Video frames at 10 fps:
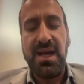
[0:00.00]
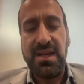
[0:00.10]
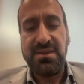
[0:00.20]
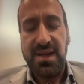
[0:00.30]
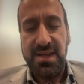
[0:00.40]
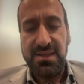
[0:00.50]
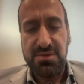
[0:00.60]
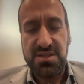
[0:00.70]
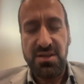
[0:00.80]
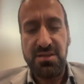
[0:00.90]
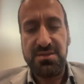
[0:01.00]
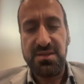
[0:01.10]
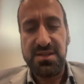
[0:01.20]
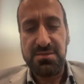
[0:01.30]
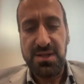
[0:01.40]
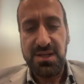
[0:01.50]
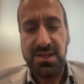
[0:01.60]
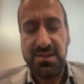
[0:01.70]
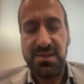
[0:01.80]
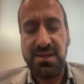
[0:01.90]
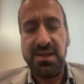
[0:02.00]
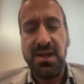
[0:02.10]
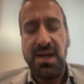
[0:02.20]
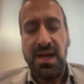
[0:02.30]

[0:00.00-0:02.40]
And the end result is really the